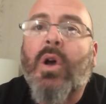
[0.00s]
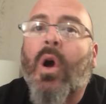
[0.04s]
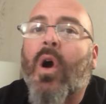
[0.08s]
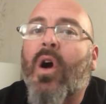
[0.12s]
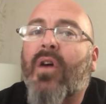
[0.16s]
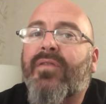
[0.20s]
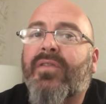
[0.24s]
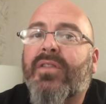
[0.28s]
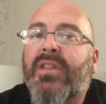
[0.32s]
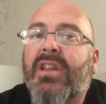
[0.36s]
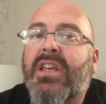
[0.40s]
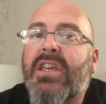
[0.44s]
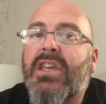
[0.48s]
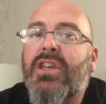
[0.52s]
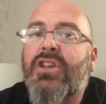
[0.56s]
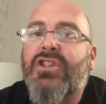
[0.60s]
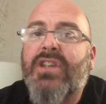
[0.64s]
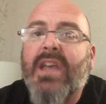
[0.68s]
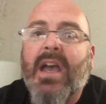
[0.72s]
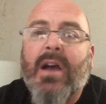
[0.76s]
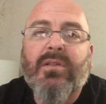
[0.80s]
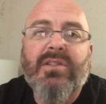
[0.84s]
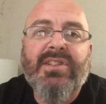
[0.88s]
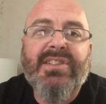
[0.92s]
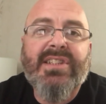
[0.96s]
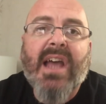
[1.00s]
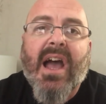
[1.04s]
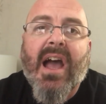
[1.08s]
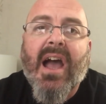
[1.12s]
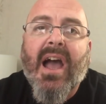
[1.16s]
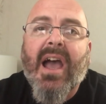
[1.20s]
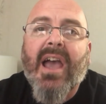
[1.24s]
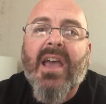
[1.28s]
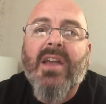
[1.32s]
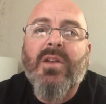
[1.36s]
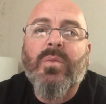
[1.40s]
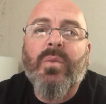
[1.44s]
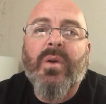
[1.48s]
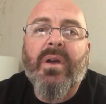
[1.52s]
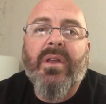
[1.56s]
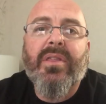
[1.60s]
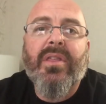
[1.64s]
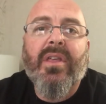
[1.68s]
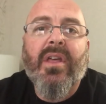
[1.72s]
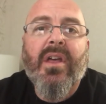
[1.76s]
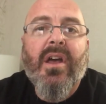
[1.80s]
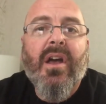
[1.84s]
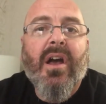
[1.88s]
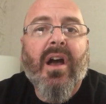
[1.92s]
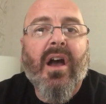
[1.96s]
off leash outside with